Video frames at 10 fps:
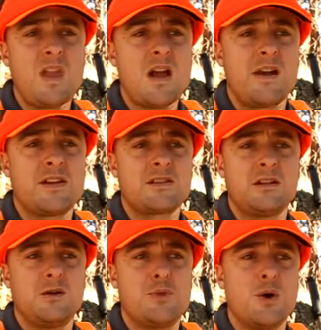I think the
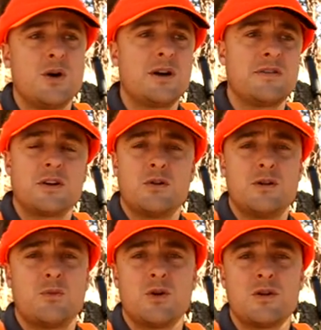Lapua and the
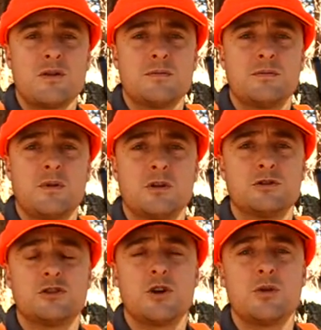Creedmoor are
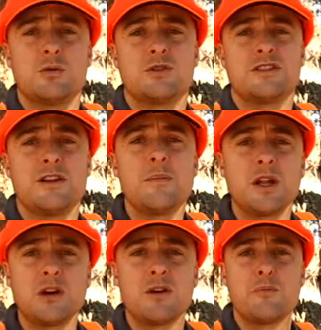so
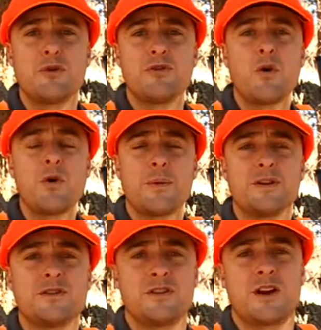similar in
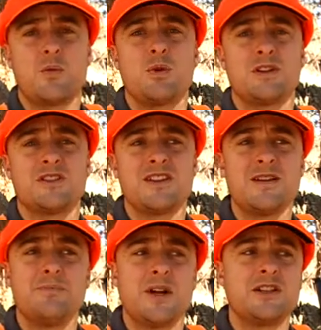performance that I wouldn't see
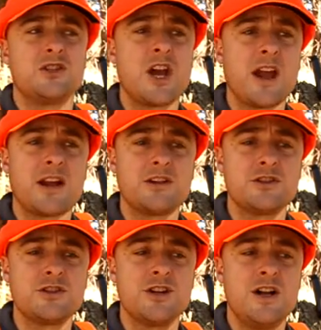a big
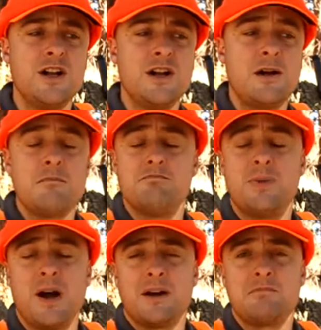change,
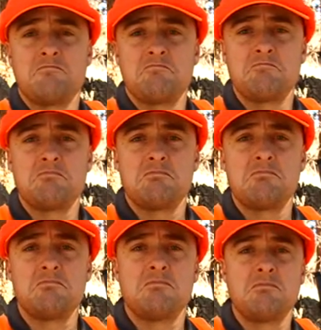but
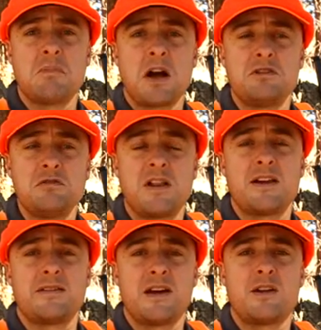I do
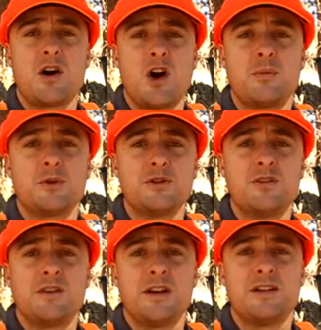like that
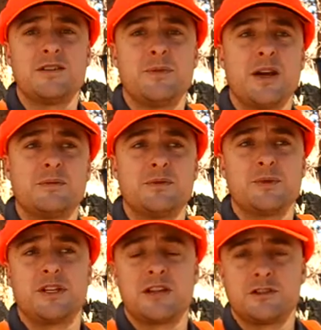opportunity to be able to
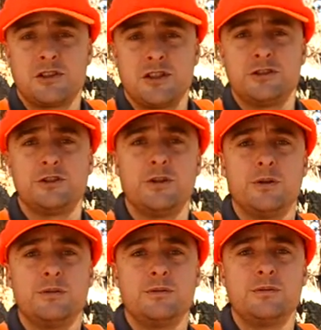potentially shoot